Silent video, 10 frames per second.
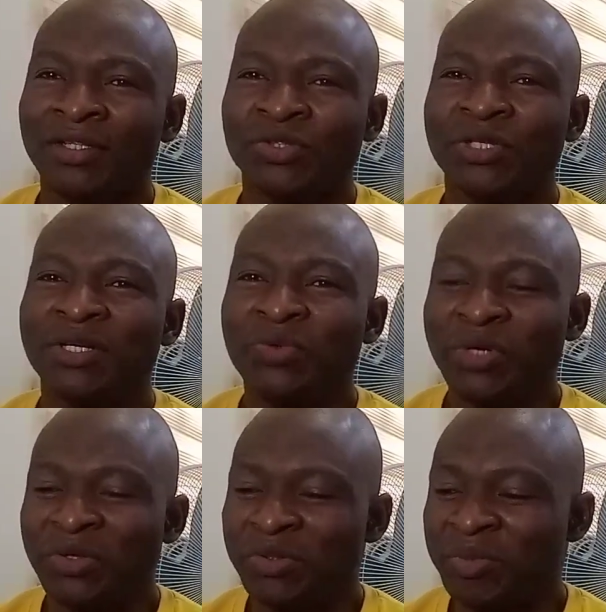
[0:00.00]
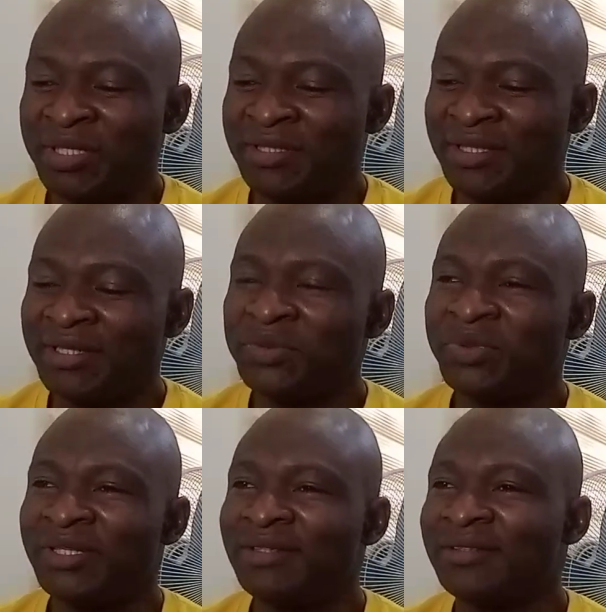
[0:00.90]
Today we're going to be dealing
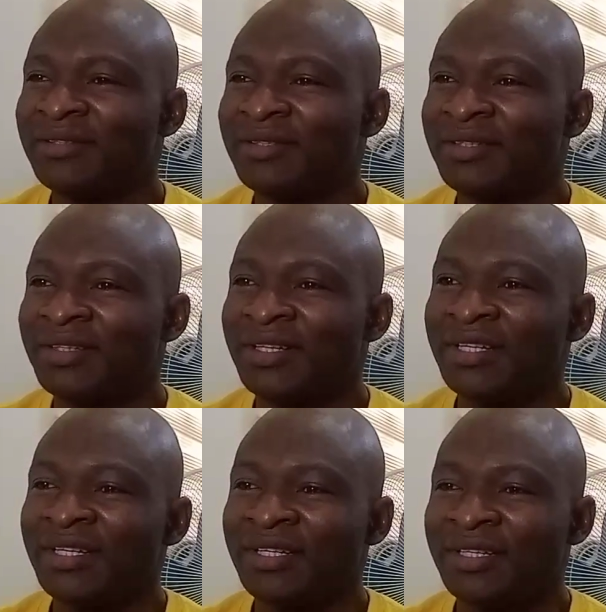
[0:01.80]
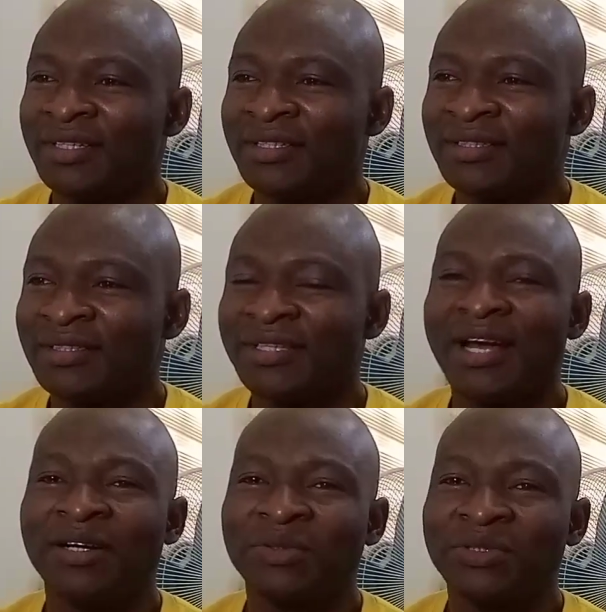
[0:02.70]
with
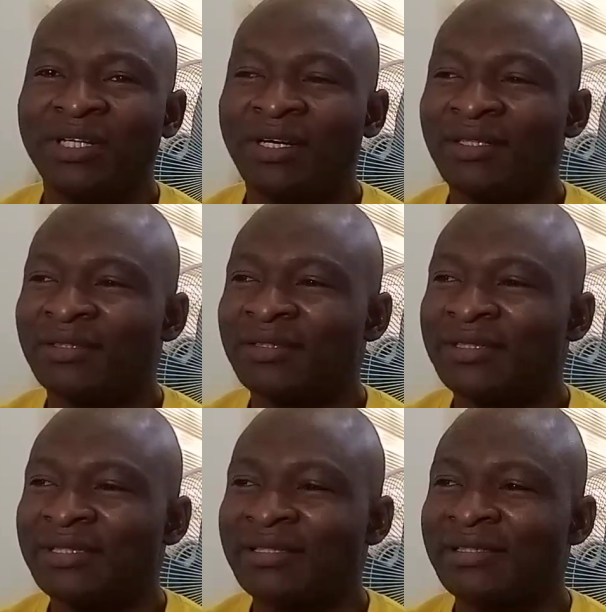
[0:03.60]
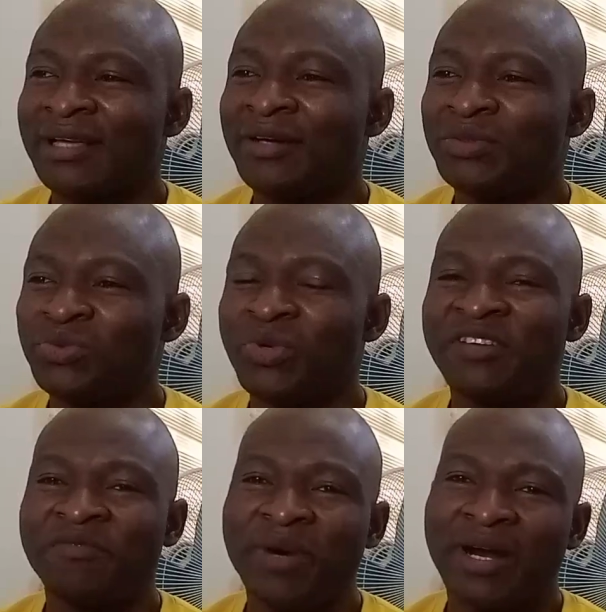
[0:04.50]
sound and sound
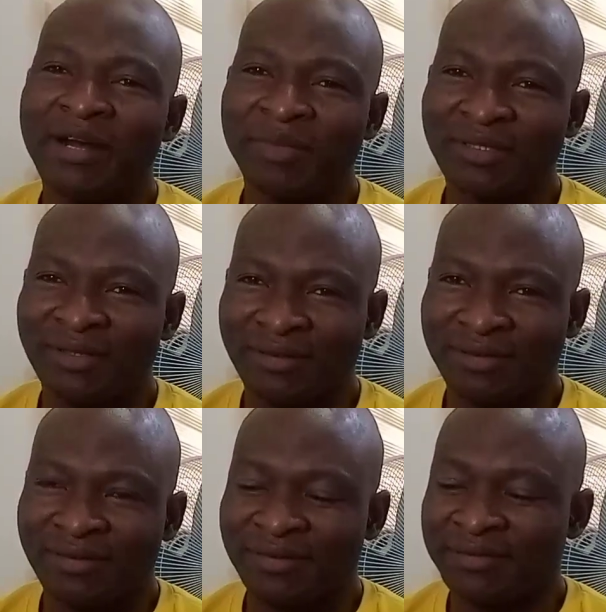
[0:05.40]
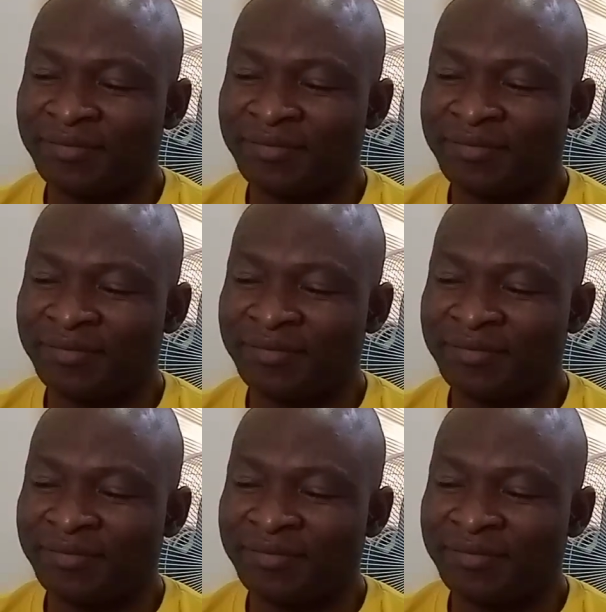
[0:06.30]
wave parameters.